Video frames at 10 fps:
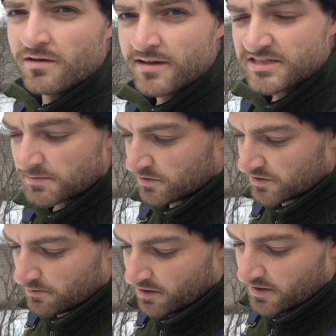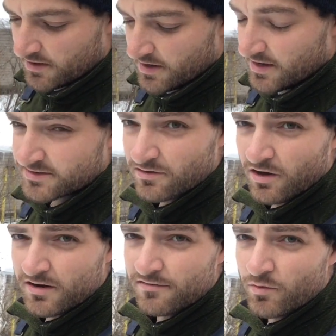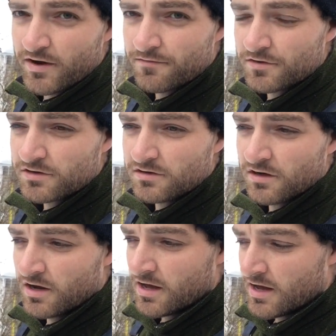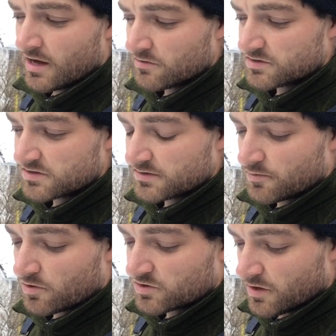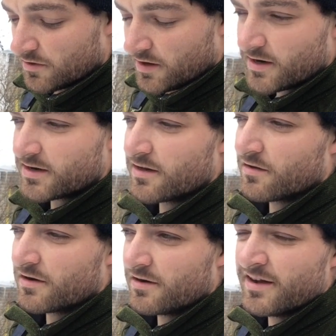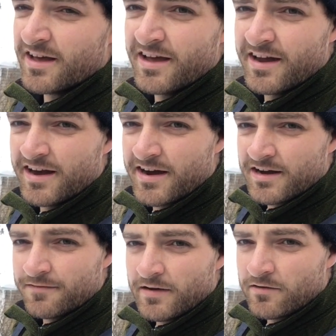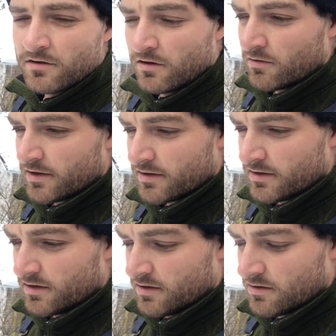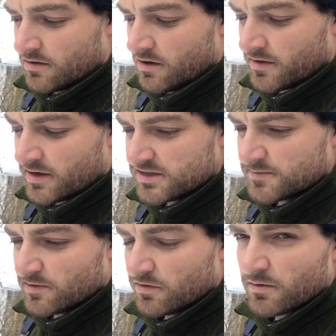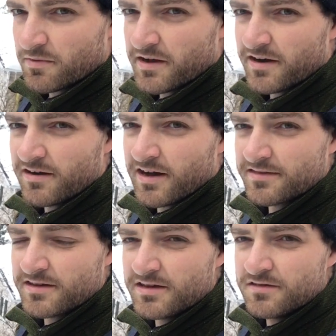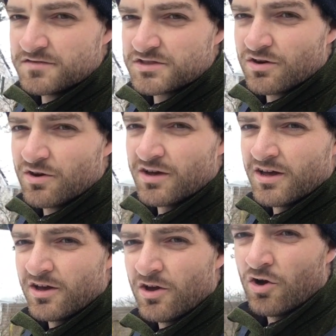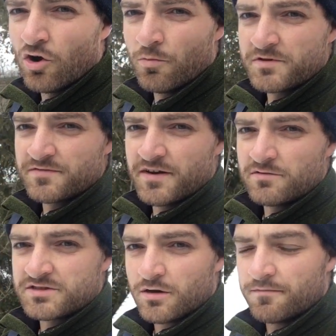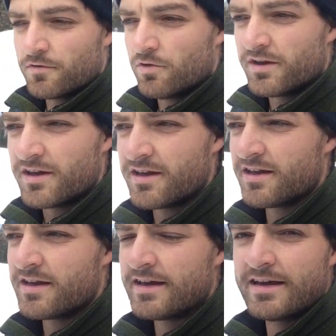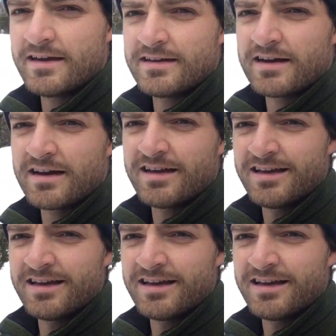that's built up on it. It's a lot of weight for your house to support so I thought I'd clear it and I found all the all the ice built up there at the eaves. So hope this video was helpful and uh,